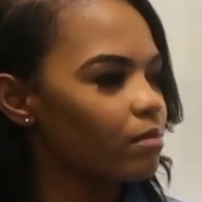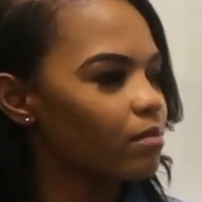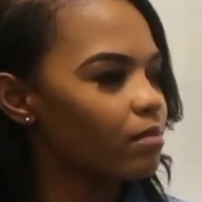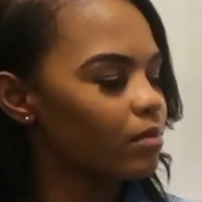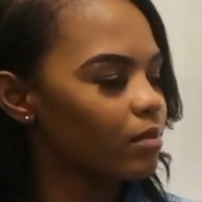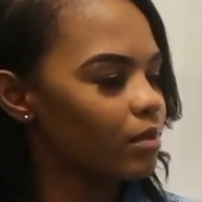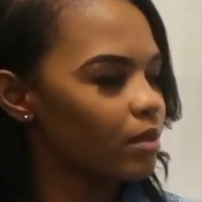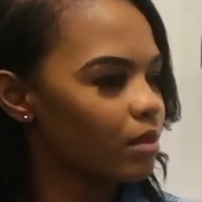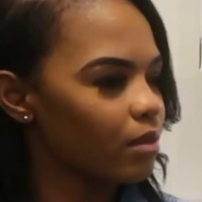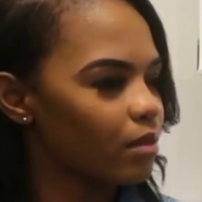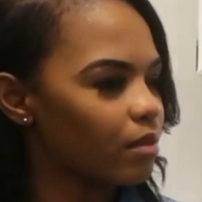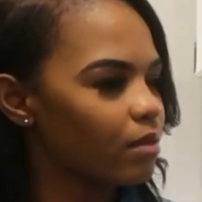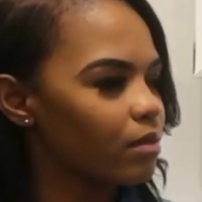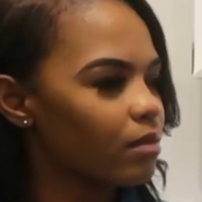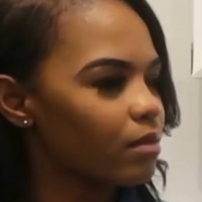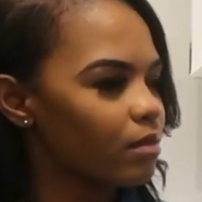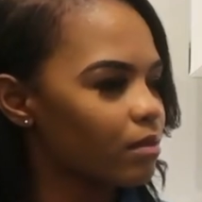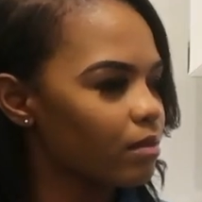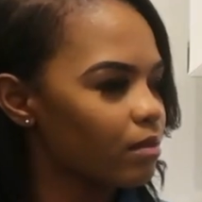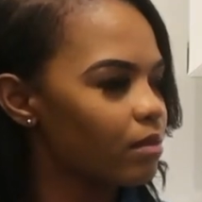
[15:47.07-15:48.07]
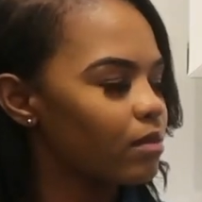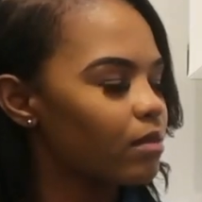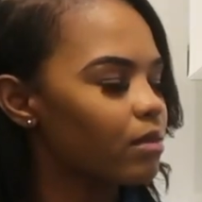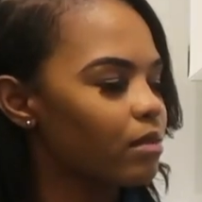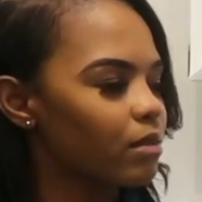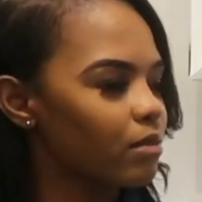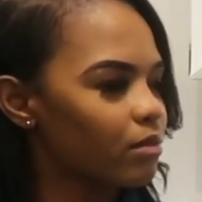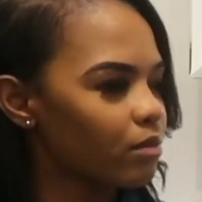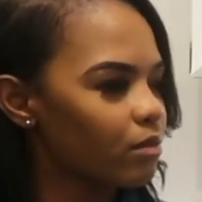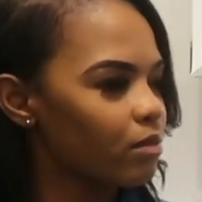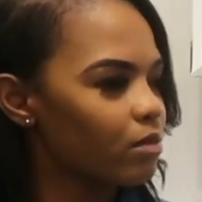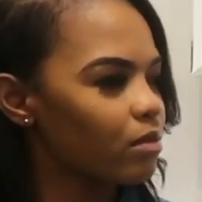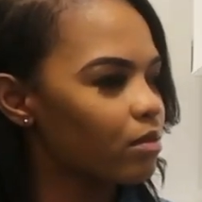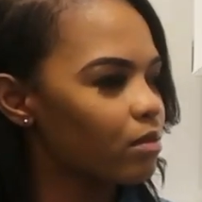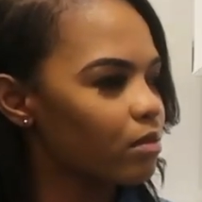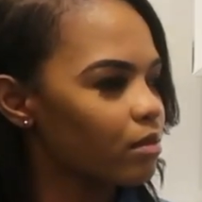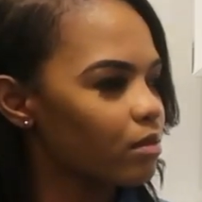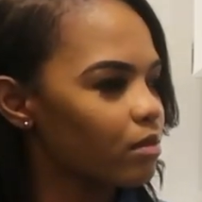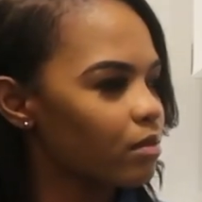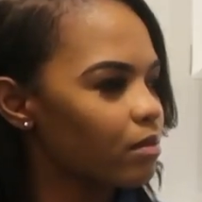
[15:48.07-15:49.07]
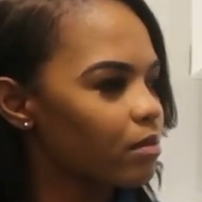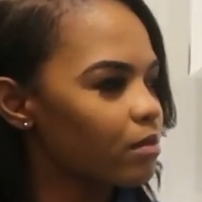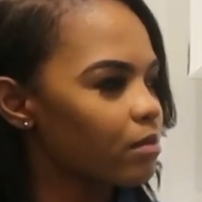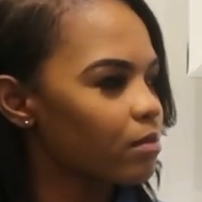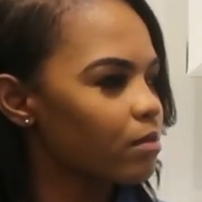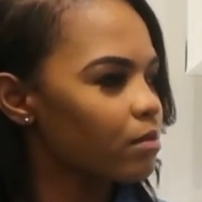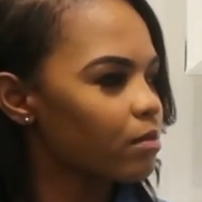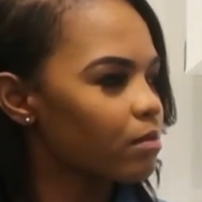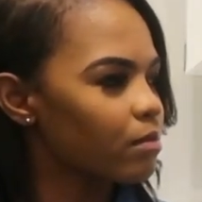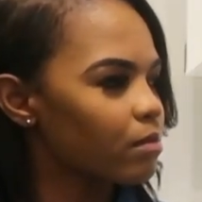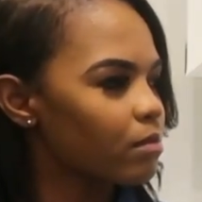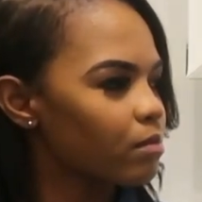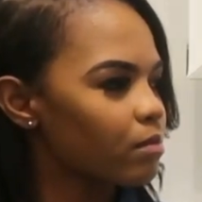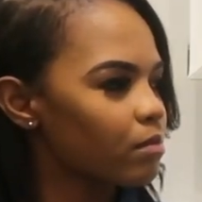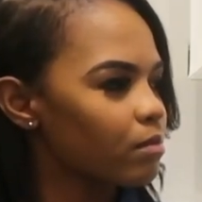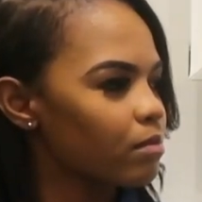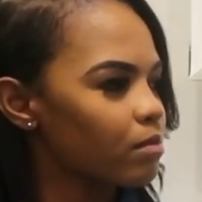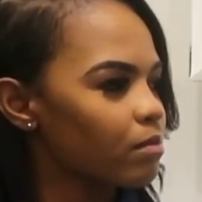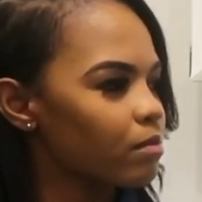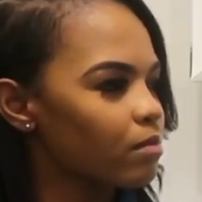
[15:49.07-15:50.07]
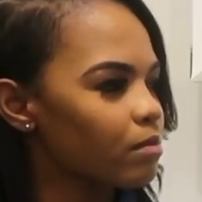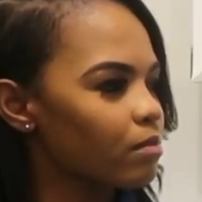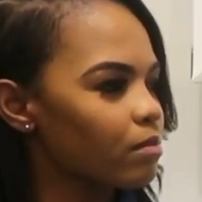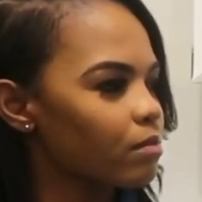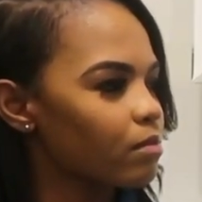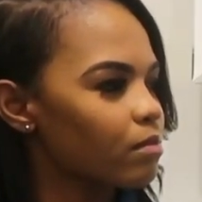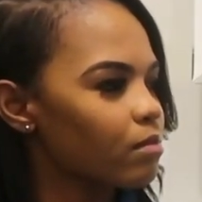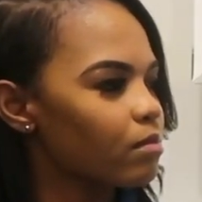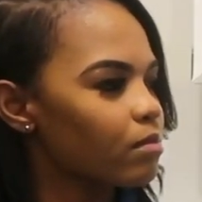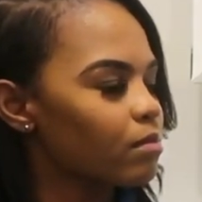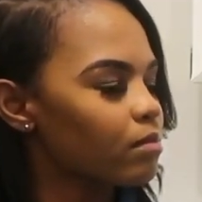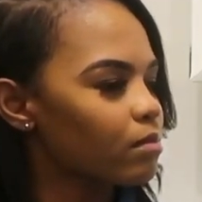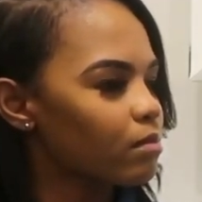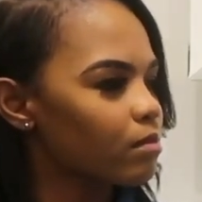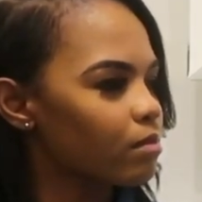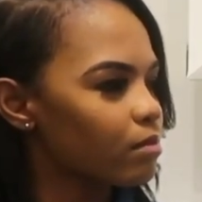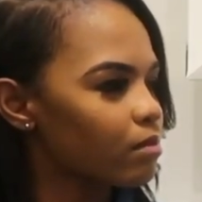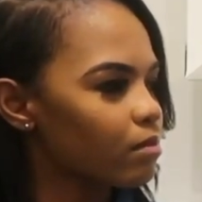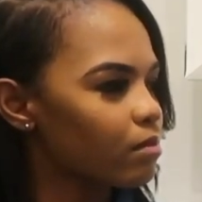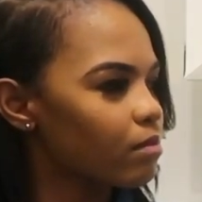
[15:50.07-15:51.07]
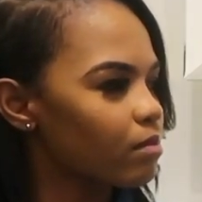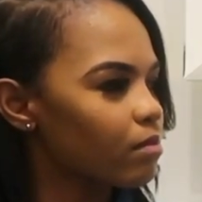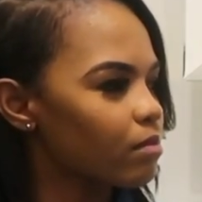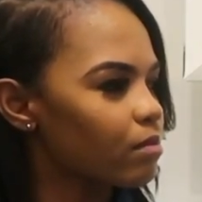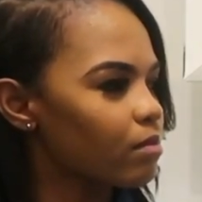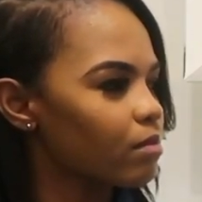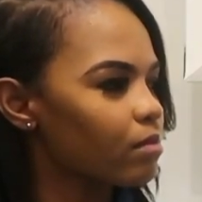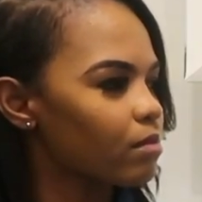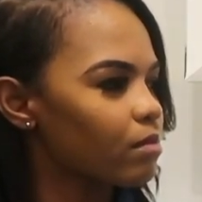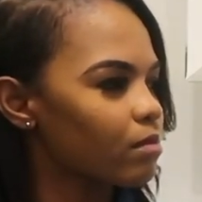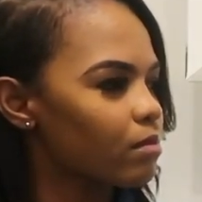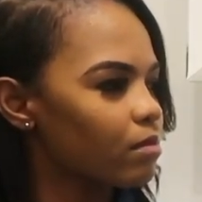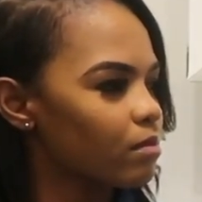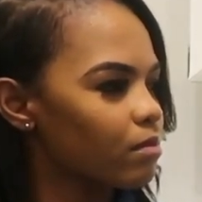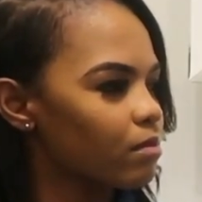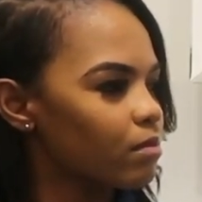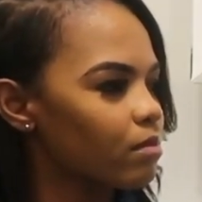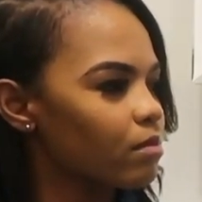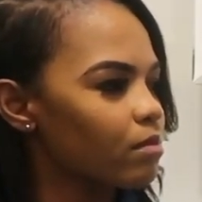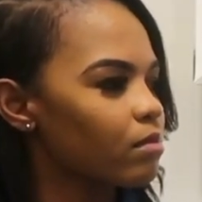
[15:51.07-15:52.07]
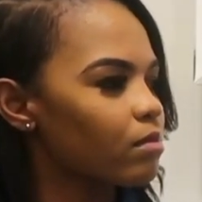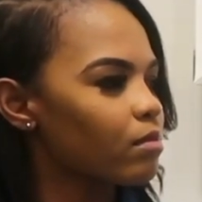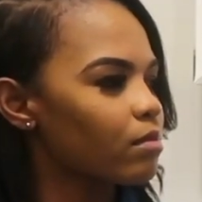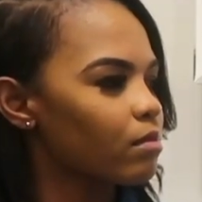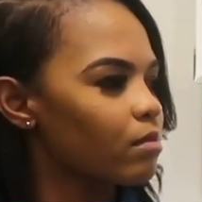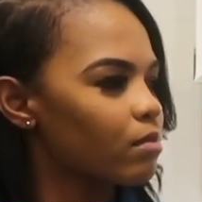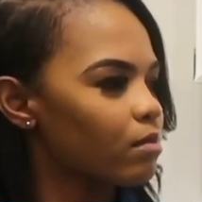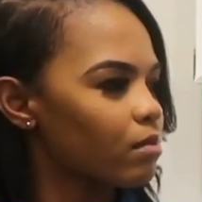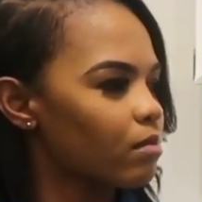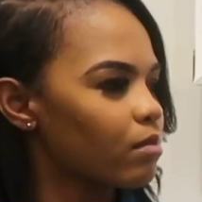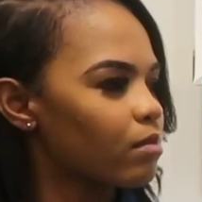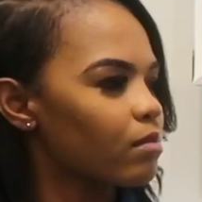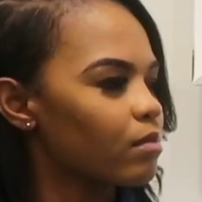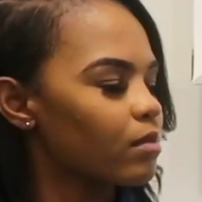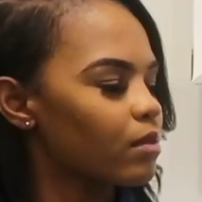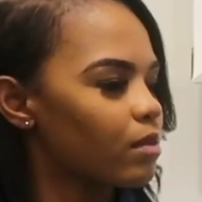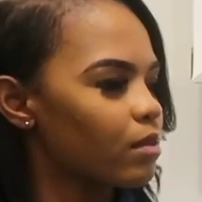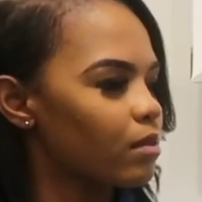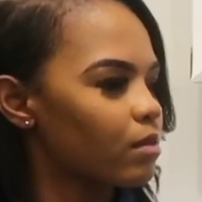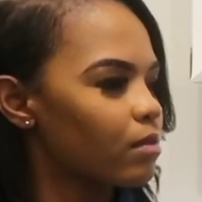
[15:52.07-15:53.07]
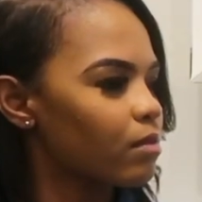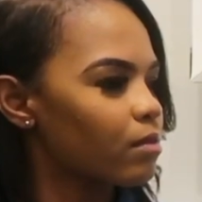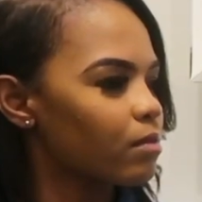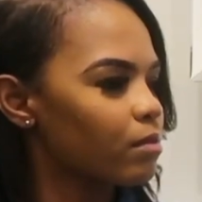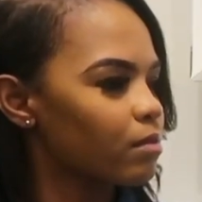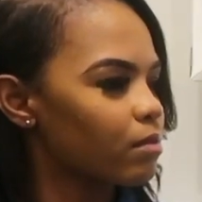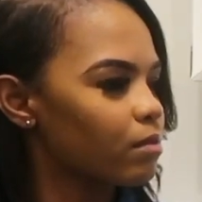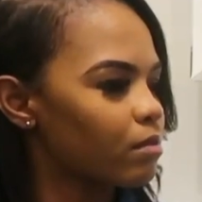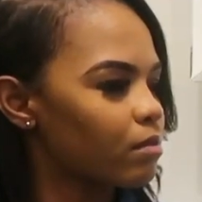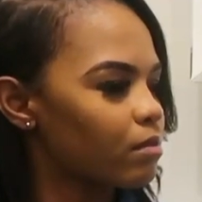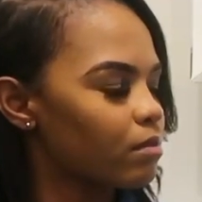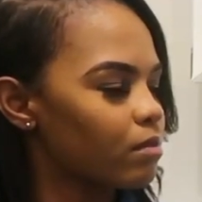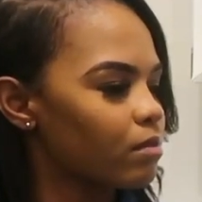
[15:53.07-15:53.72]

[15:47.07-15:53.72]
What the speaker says: This person isn't speaking.